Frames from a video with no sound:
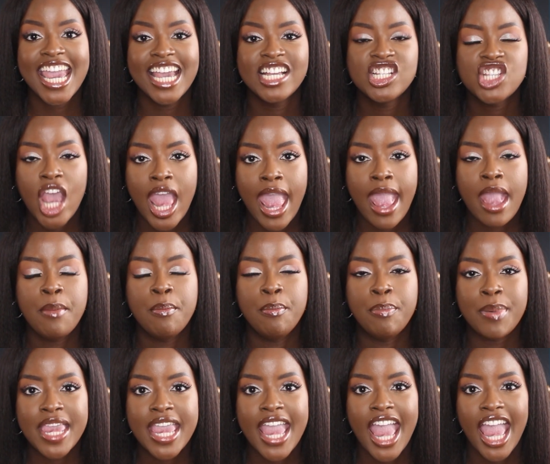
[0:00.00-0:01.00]
AHA
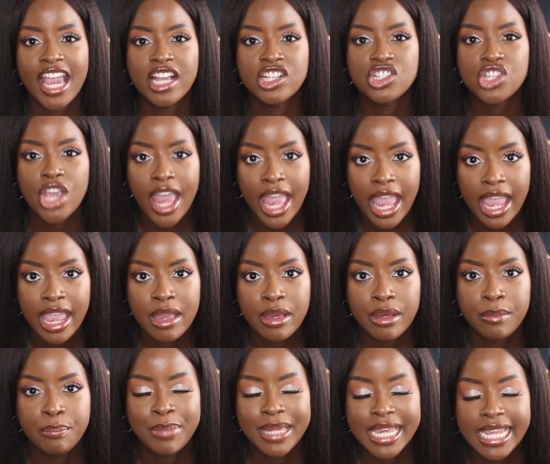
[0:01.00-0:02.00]

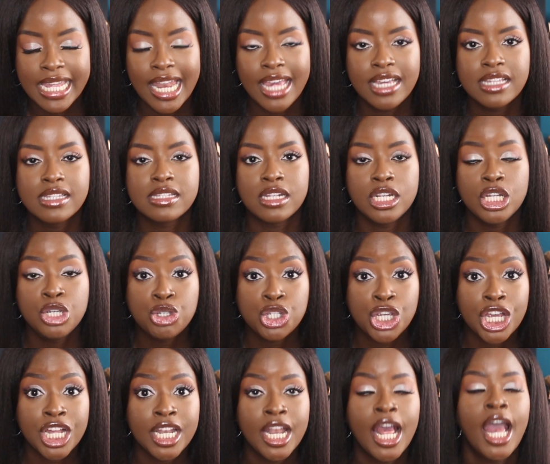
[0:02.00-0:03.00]
BHA peeling
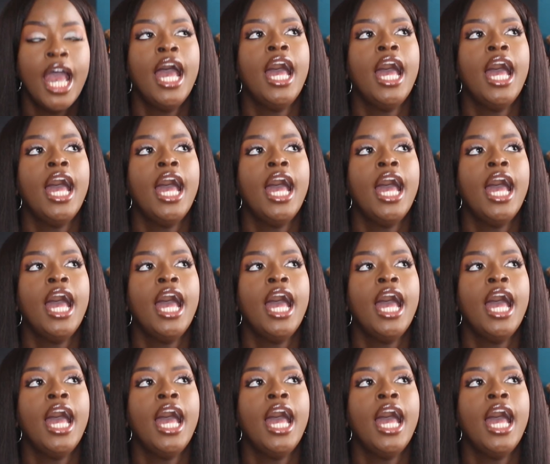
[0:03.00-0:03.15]
solution.